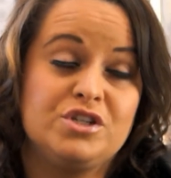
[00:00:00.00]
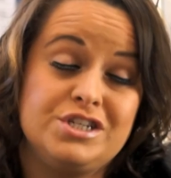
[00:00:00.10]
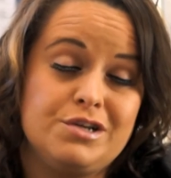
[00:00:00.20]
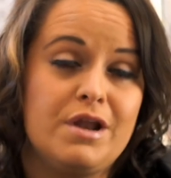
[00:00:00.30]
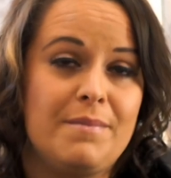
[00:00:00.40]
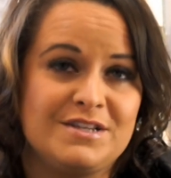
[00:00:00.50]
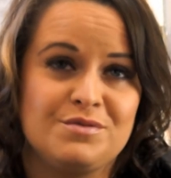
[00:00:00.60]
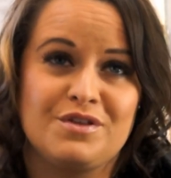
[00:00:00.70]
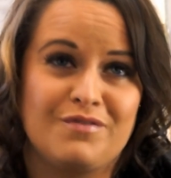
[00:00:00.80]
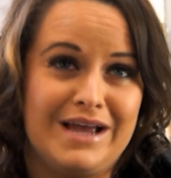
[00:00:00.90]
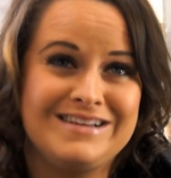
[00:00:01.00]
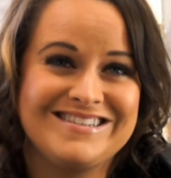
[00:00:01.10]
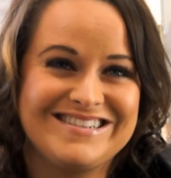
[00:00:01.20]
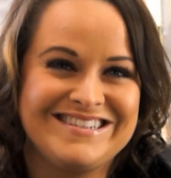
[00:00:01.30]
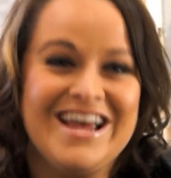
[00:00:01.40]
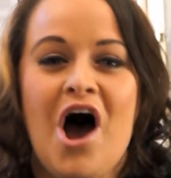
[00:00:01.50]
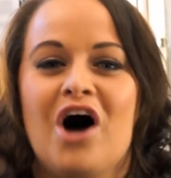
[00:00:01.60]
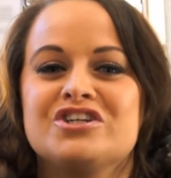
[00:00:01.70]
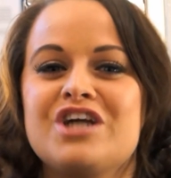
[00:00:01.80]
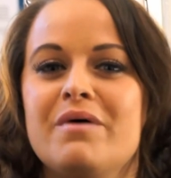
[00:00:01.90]
but she's doing her best with the rest. I
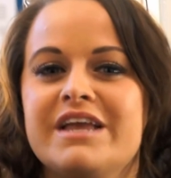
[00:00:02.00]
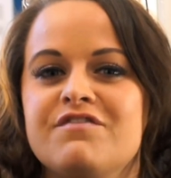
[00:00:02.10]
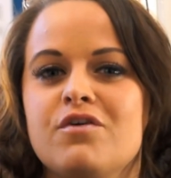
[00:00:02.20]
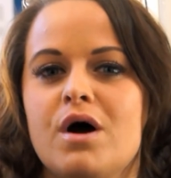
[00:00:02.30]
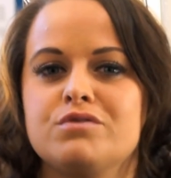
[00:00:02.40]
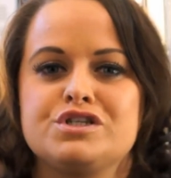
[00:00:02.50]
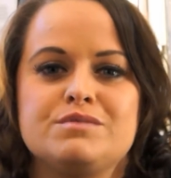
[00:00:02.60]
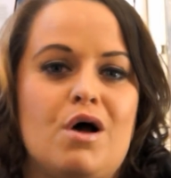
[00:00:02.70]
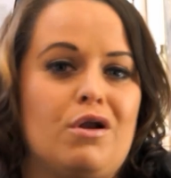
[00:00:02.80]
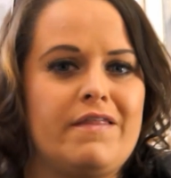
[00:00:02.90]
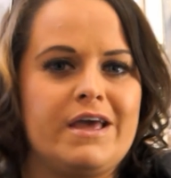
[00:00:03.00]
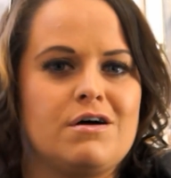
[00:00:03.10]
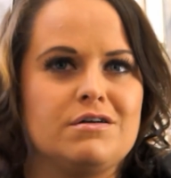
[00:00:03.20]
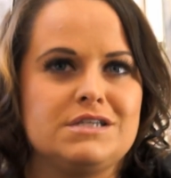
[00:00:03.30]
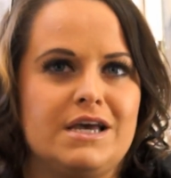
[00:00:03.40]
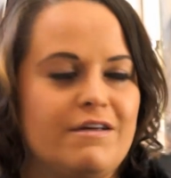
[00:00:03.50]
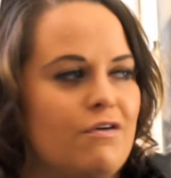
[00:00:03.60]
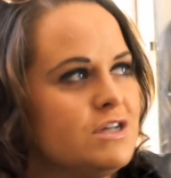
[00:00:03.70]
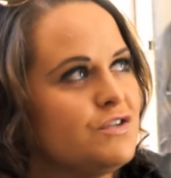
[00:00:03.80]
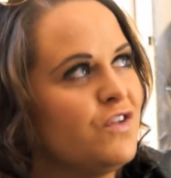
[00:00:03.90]
show her, give the world a smile like they can't take their
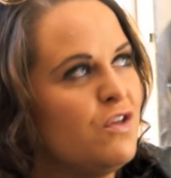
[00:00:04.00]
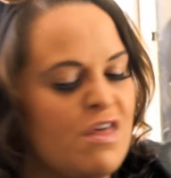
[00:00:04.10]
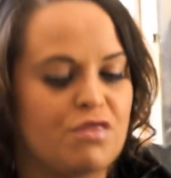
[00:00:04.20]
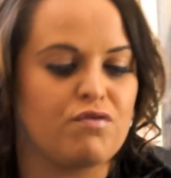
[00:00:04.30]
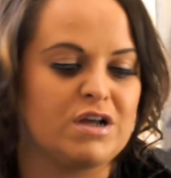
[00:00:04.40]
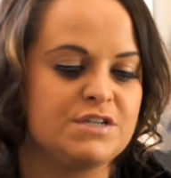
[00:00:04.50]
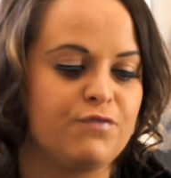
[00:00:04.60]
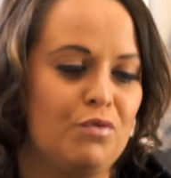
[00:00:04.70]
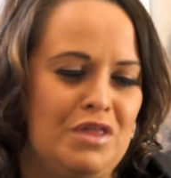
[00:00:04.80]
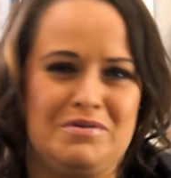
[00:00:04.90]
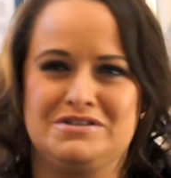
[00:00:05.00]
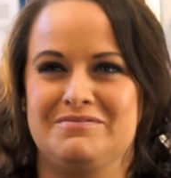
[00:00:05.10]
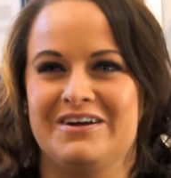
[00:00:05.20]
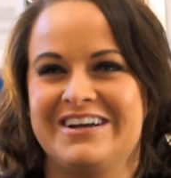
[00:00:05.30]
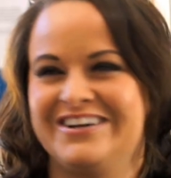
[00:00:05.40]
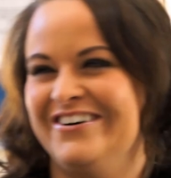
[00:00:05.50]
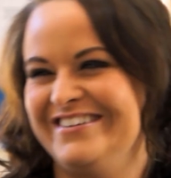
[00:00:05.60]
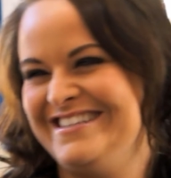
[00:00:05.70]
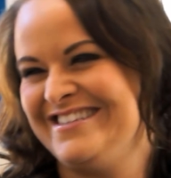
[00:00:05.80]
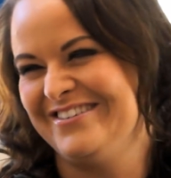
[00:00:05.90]
eyes off you, then thrust forth your bosom like a
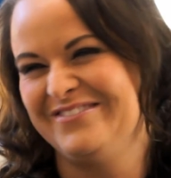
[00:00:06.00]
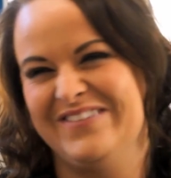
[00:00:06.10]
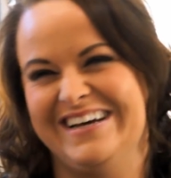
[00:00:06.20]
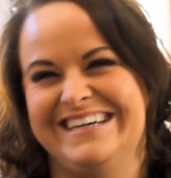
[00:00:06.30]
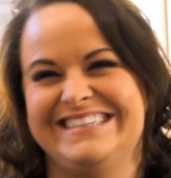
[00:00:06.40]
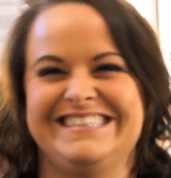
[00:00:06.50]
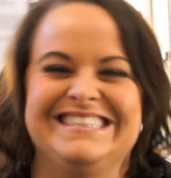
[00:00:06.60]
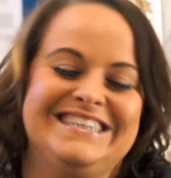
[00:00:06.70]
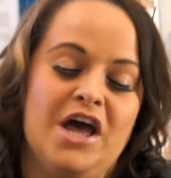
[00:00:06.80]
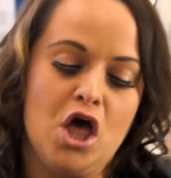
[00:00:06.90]
cockney songbird.